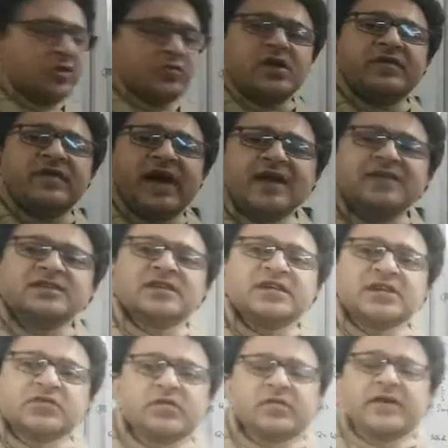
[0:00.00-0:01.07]
12 as
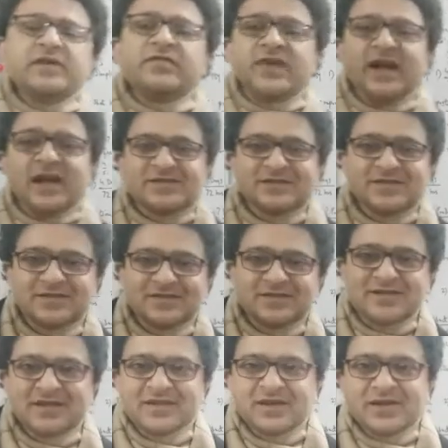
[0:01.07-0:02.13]
equivalent fractions.
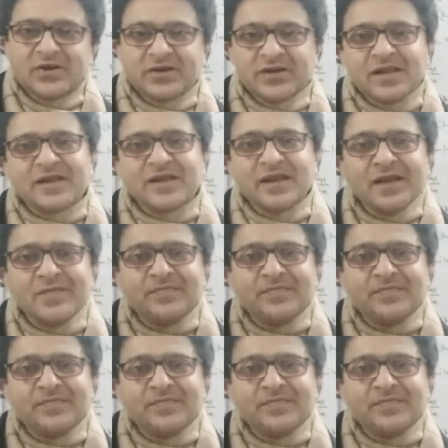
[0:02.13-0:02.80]
Okay, clear?